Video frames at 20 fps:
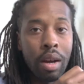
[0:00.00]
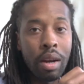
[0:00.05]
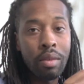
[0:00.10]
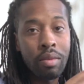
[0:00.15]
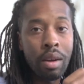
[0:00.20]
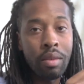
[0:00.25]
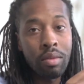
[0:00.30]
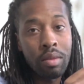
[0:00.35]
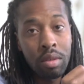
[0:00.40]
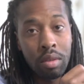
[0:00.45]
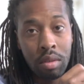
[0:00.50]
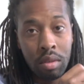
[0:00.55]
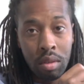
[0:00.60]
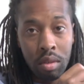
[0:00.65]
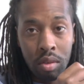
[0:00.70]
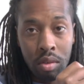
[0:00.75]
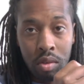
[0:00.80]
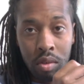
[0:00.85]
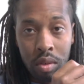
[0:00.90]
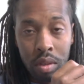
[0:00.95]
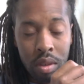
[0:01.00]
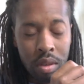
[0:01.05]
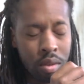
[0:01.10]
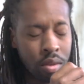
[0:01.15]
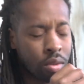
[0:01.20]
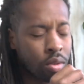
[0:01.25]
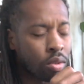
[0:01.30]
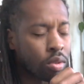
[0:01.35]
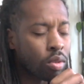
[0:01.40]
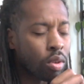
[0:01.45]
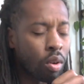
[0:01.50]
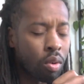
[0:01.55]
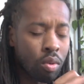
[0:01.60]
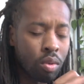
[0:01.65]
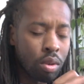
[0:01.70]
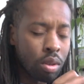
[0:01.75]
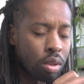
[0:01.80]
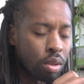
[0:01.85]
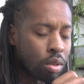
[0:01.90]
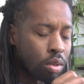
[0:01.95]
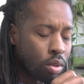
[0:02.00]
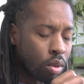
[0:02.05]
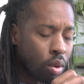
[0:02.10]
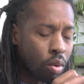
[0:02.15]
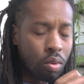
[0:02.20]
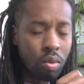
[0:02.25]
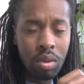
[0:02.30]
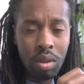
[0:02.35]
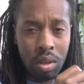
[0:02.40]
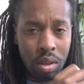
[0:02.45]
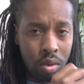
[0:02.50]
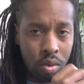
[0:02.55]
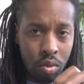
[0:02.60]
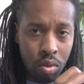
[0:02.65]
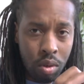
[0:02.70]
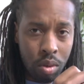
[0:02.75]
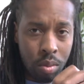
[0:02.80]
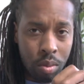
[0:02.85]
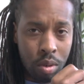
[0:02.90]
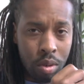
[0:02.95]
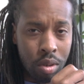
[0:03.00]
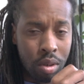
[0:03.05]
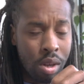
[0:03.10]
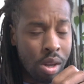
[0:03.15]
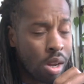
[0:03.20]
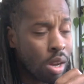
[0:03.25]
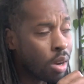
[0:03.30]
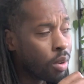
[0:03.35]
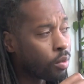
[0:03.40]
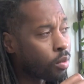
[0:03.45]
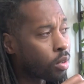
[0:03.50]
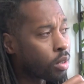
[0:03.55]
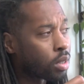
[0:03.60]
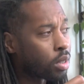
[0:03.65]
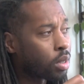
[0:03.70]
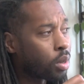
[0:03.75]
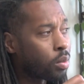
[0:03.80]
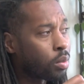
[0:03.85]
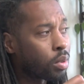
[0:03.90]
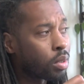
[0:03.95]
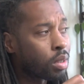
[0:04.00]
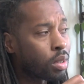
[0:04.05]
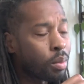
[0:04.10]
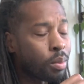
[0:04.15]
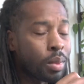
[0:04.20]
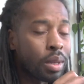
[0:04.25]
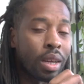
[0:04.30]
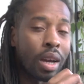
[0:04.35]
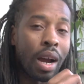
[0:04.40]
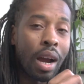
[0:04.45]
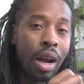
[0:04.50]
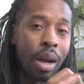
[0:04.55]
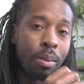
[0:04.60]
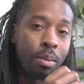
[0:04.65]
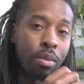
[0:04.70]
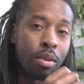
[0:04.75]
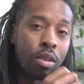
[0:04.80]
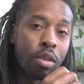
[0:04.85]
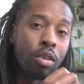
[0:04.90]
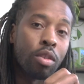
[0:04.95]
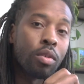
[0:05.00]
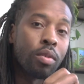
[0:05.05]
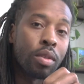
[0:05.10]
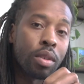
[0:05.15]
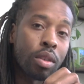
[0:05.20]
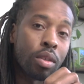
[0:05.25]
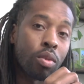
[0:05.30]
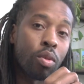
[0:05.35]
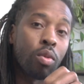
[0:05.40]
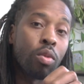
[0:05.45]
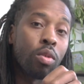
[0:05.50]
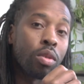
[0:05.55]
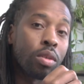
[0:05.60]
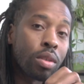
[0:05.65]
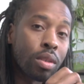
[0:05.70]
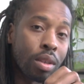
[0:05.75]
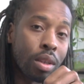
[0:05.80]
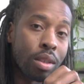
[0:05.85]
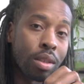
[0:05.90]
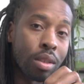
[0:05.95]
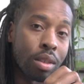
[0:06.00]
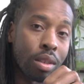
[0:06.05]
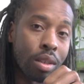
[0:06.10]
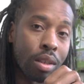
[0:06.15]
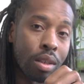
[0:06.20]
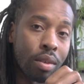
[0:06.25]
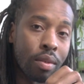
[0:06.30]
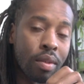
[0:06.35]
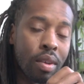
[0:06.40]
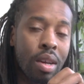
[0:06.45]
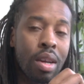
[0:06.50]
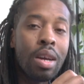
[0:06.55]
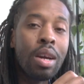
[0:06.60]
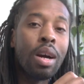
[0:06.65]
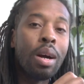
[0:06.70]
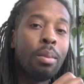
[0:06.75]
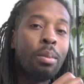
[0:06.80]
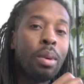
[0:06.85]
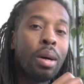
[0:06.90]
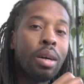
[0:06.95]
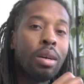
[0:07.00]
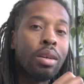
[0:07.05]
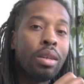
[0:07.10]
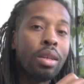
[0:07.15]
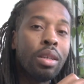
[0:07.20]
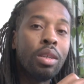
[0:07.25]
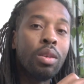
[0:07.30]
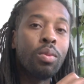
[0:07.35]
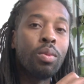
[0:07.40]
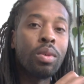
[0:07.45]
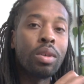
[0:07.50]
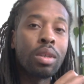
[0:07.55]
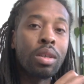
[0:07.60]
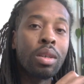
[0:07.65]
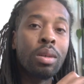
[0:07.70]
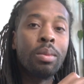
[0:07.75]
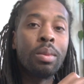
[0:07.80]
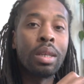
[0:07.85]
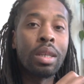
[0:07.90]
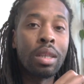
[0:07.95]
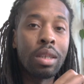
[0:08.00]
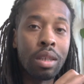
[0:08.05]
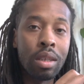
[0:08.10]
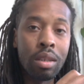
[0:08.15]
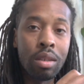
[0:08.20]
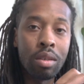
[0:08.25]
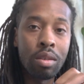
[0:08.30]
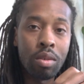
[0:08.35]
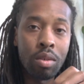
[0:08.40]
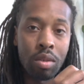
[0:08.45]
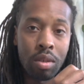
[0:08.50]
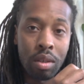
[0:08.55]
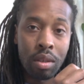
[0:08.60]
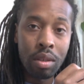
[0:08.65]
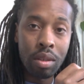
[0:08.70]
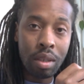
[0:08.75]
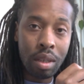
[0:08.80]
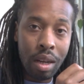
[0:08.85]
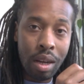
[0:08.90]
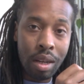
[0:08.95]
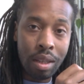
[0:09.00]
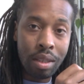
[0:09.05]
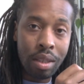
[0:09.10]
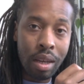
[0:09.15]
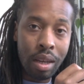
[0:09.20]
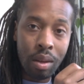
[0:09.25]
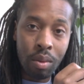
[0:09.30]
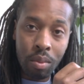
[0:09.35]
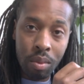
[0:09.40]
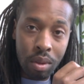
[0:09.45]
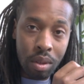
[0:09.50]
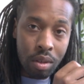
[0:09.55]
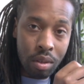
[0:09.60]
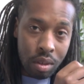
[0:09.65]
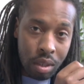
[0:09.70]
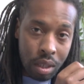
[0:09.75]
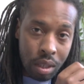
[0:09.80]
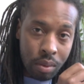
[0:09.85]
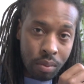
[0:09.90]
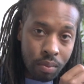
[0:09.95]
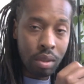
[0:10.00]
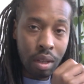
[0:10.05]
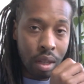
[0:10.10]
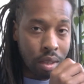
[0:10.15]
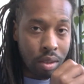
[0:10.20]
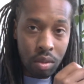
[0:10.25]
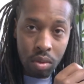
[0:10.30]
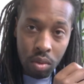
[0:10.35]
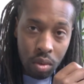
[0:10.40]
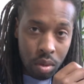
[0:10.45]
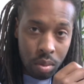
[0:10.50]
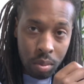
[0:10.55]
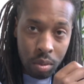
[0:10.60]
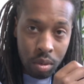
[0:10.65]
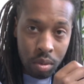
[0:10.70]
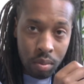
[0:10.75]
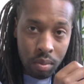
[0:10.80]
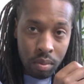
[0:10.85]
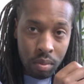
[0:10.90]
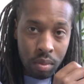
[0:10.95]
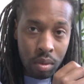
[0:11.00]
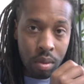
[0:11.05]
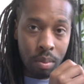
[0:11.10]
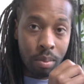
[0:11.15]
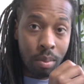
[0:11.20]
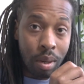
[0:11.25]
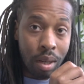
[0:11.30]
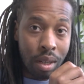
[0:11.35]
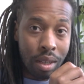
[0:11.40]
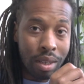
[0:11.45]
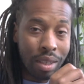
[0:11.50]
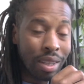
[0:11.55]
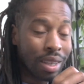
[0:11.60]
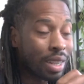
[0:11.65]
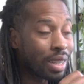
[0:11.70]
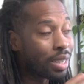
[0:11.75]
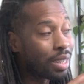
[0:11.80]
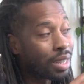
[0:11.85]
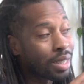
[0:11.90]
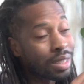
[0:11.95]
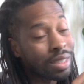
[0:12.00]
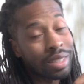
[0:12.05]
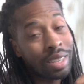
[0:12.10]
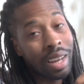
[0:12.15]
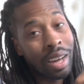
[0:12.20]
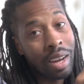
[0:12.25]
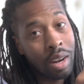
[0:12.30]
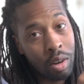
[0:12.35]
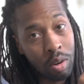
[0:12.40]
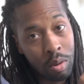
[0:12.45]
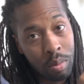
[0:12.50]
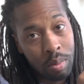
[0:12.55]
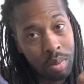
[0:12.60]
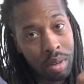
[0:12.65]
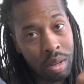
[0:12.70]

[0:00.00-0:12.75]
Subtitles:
After surgery, it's totally normal for someone to be hyper nervous or sensitive about anyone coming near or into contact with their knee. That's normal, but it doesn't help.